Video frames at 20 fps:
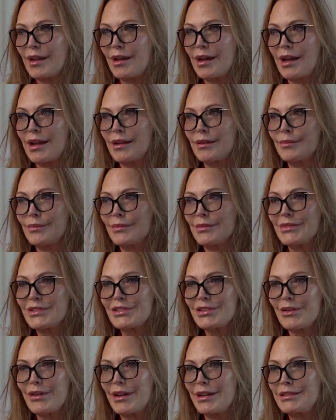I'm
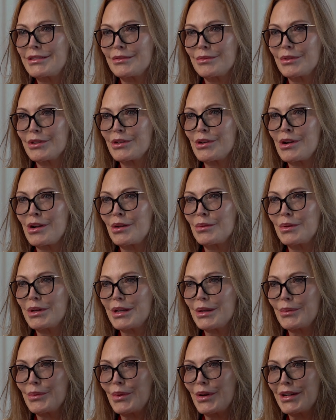sorry, I don't recall what
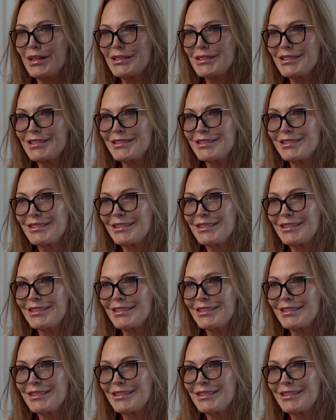it was,